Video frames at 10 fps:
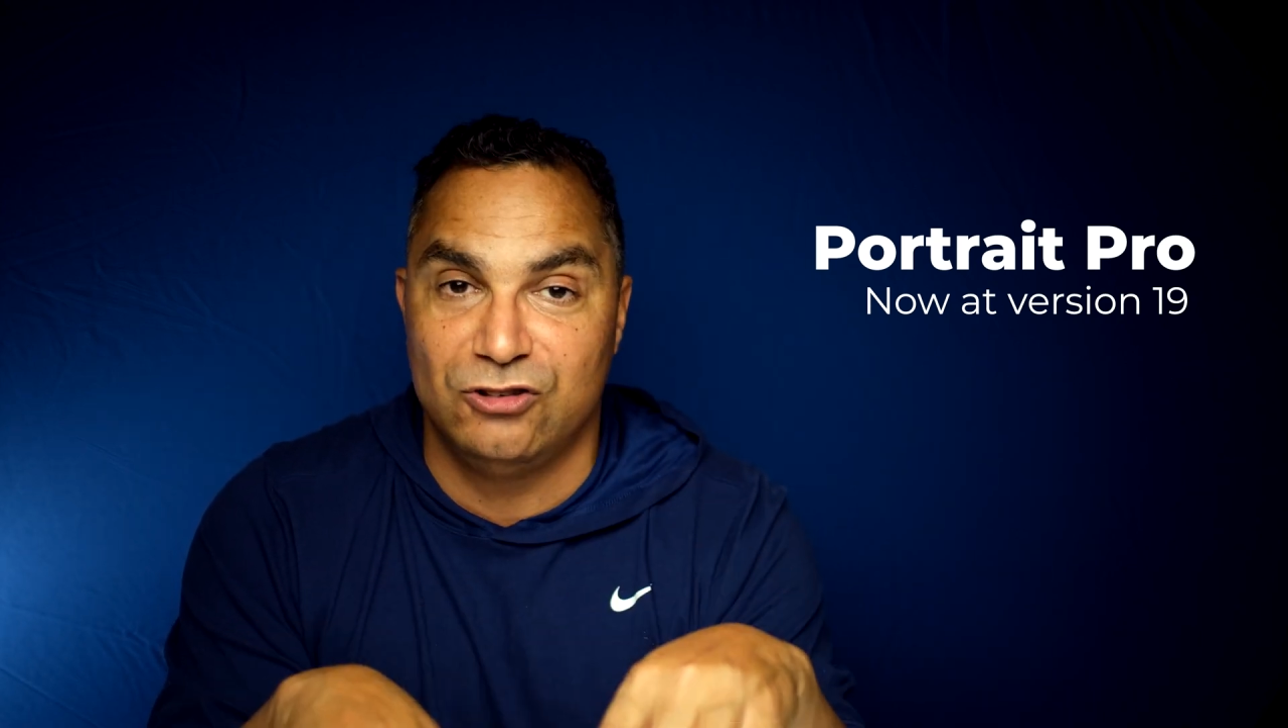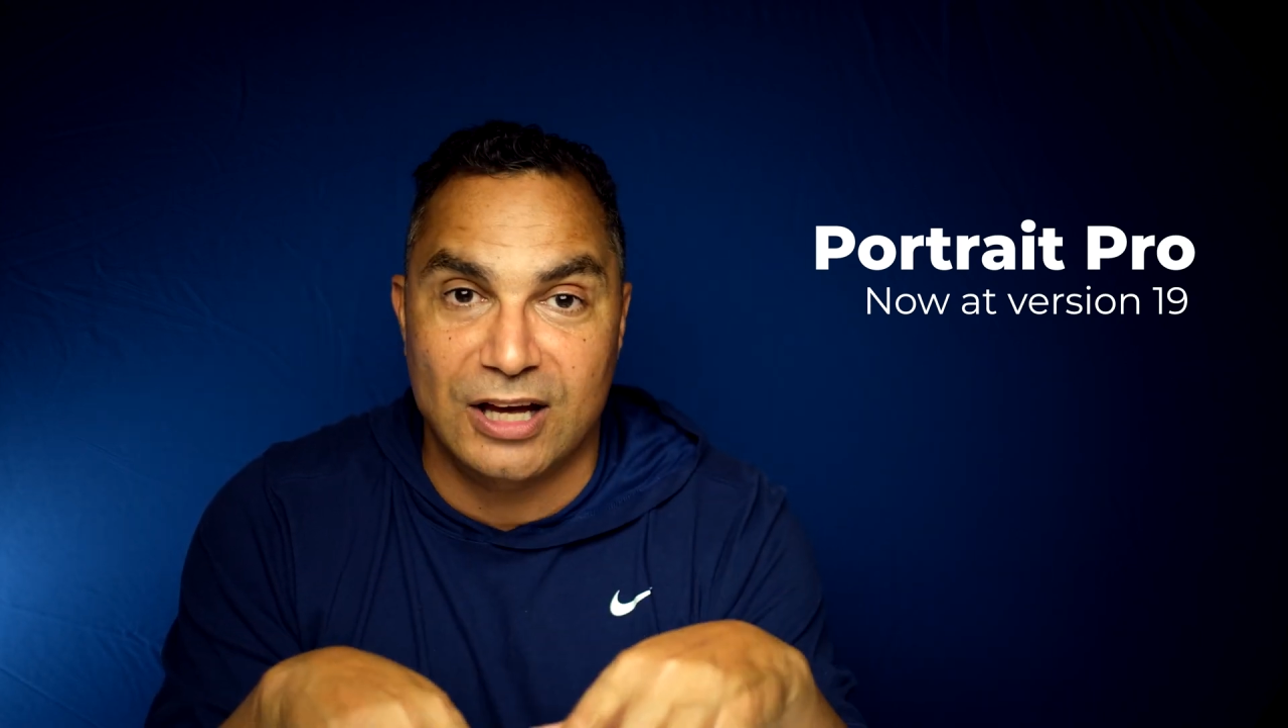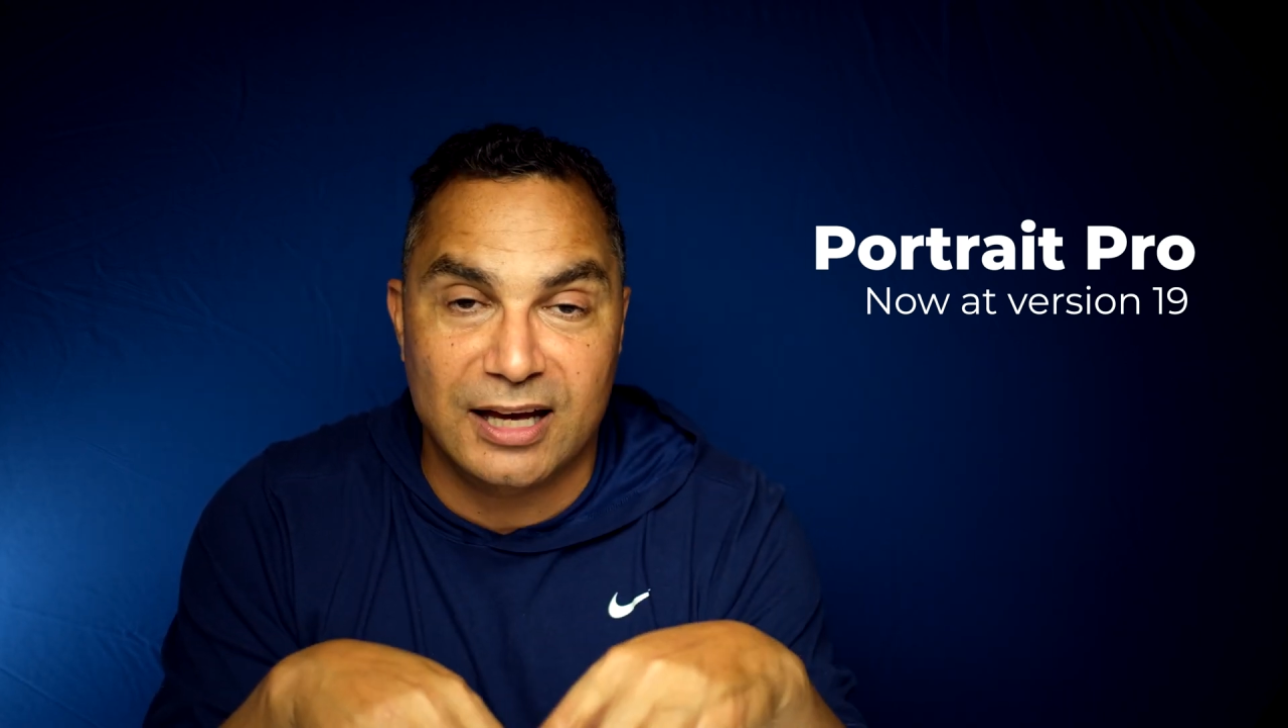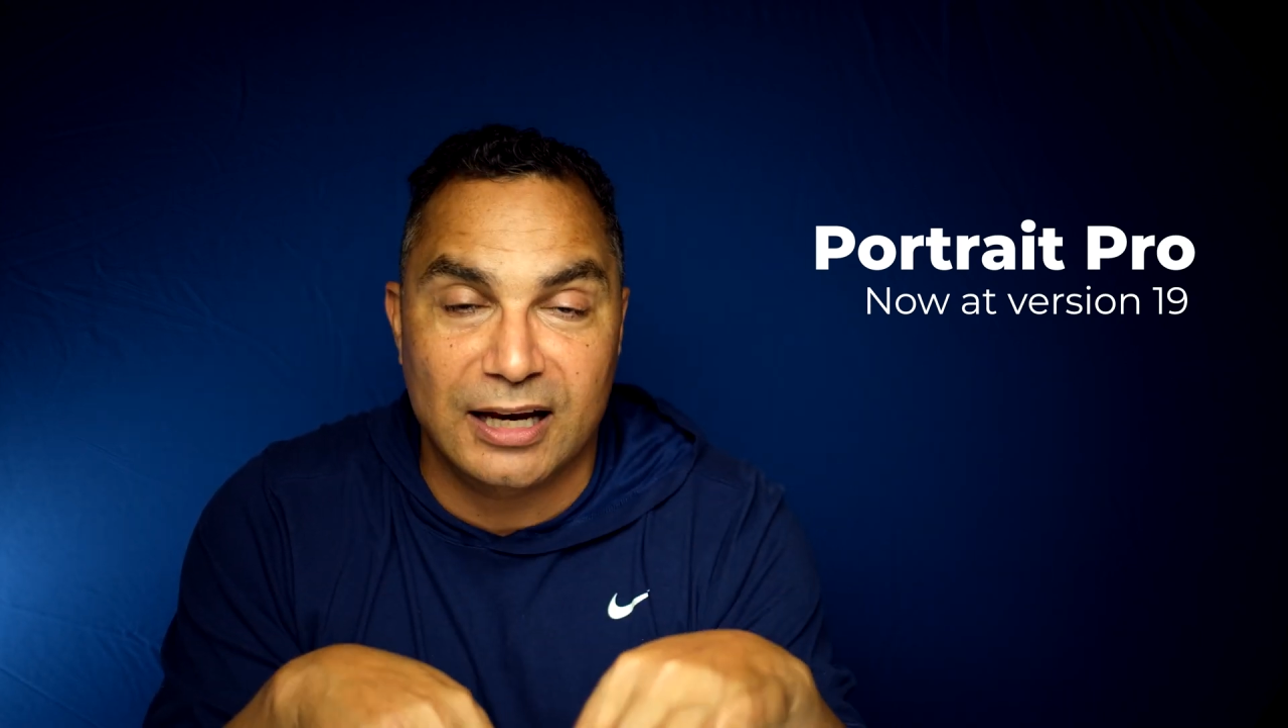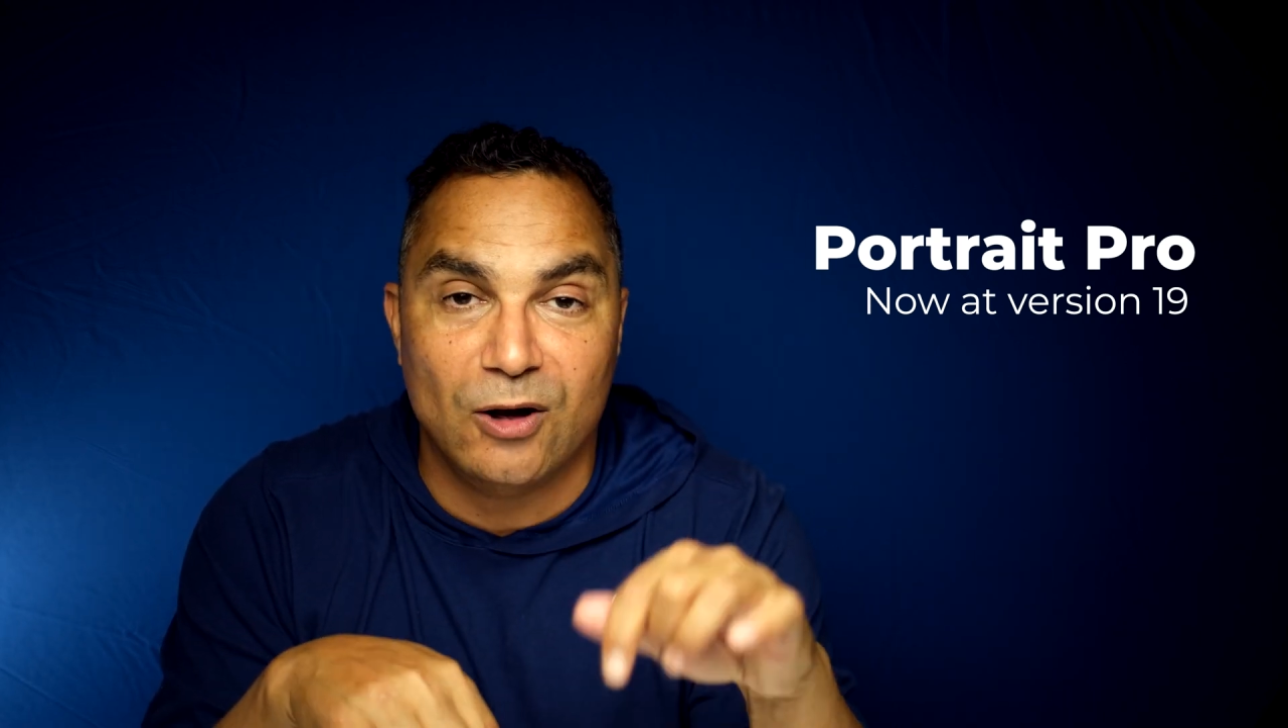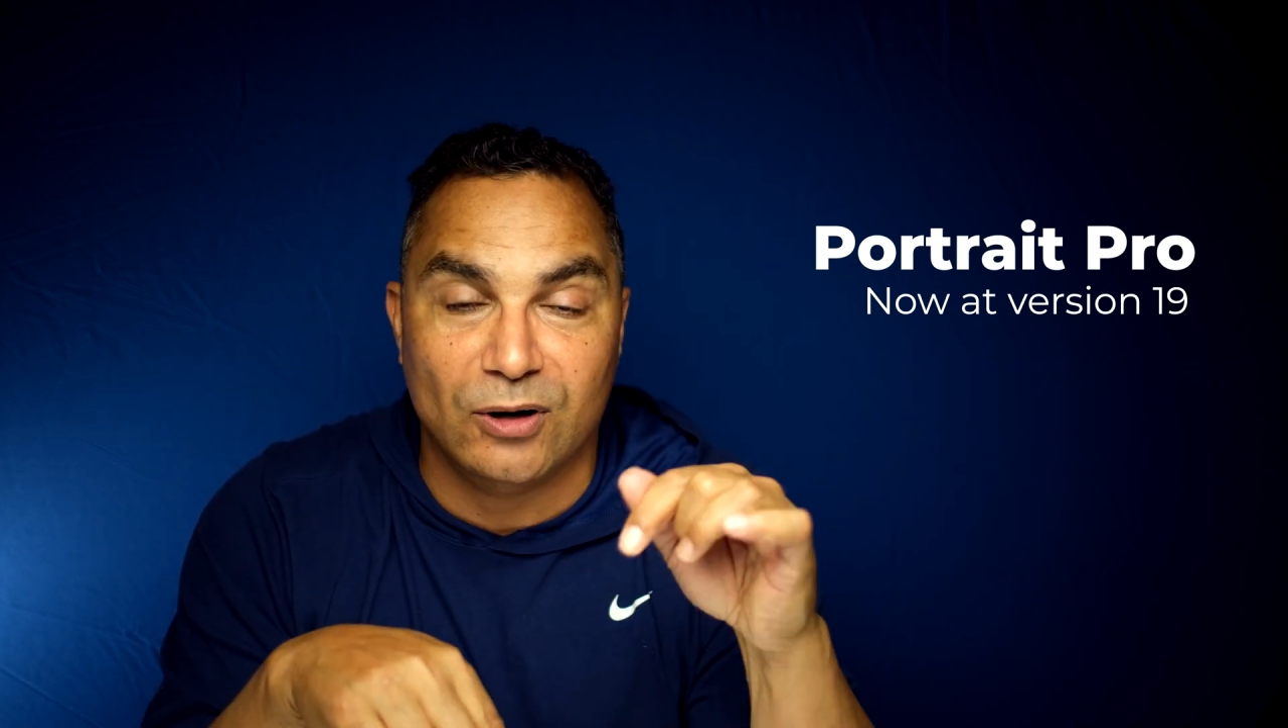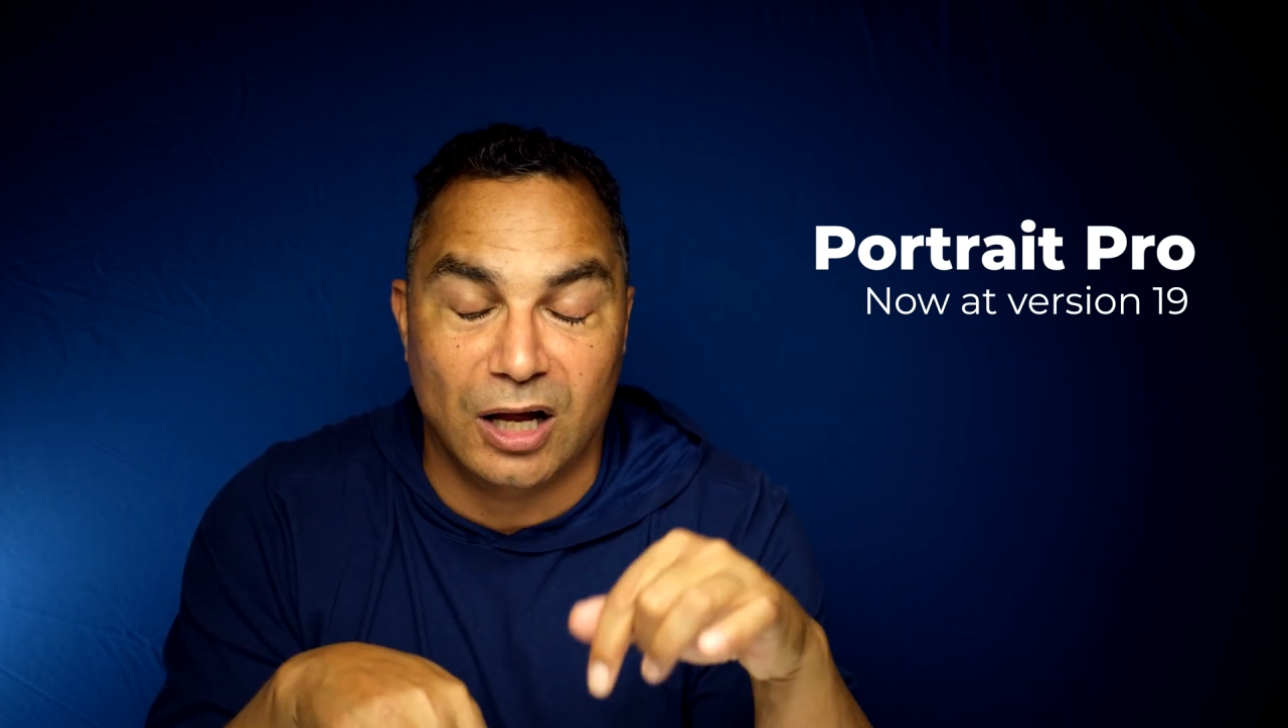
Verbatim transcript: check it out.